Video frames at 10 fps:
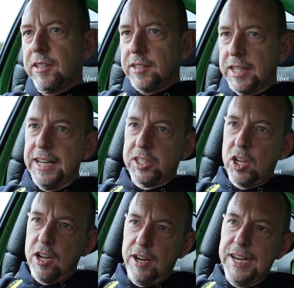So this
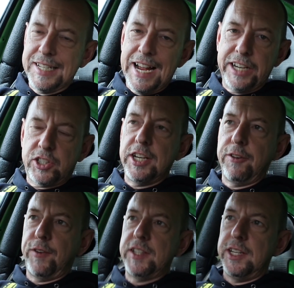car is actually
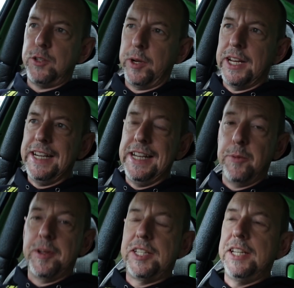fitted with a
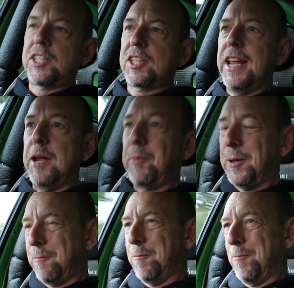limited slip,
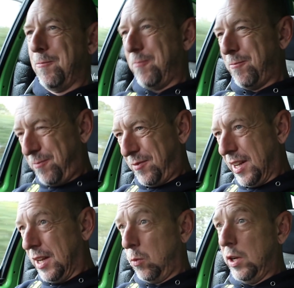
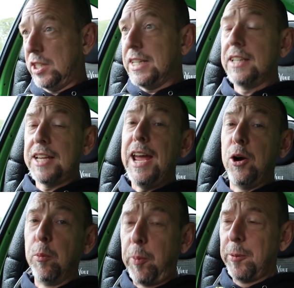which does help